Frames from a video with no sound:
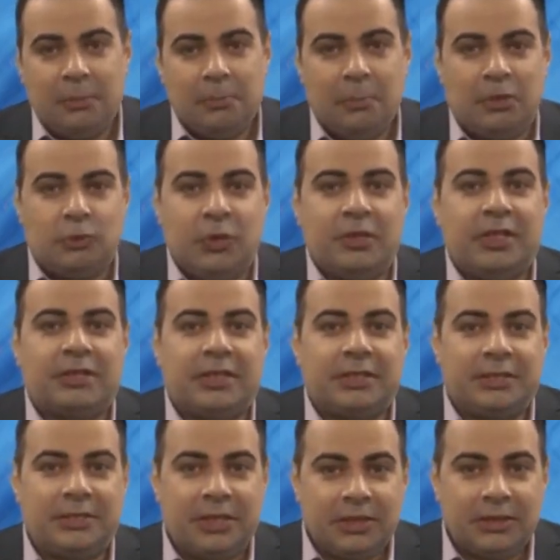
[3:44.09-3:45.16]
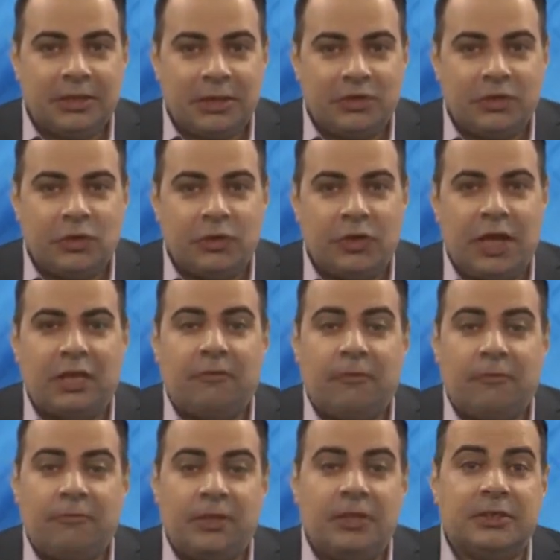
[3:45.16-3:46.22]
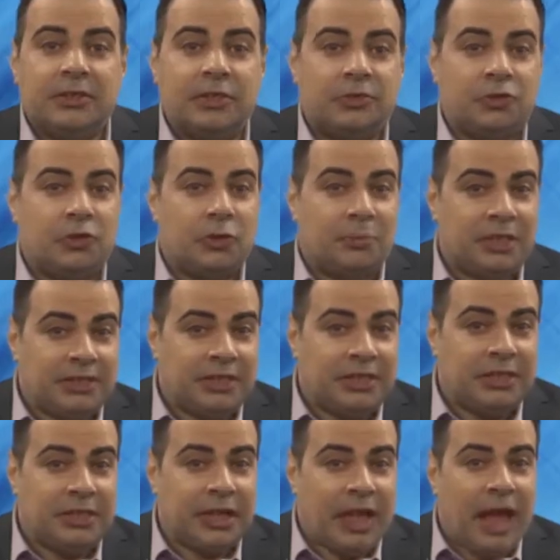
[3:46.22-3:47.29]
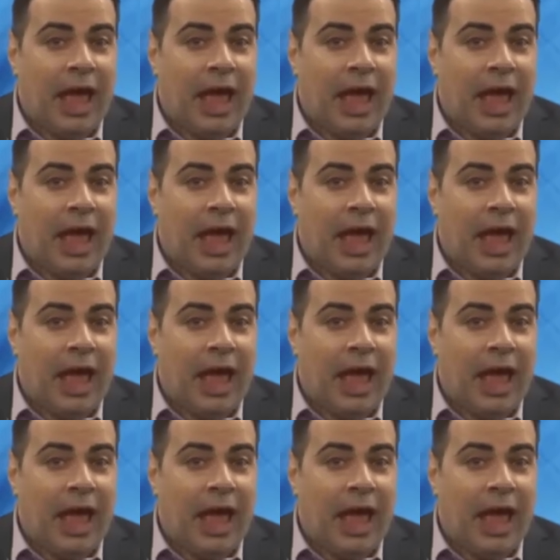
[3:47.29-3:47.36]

between the 16th century and the 15th century BC,